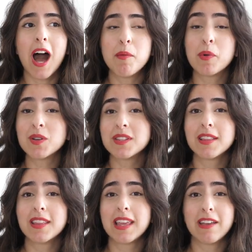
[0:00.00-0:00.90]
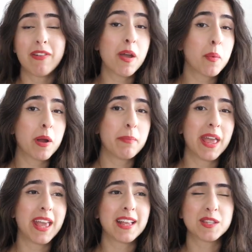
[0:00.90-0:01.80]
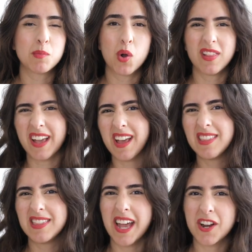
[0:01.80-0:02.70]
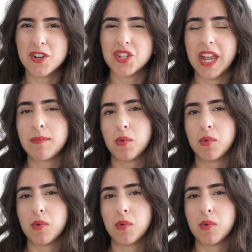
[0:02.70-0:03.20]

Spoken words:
I personally, if I wear pink, it's more like a lighter shade,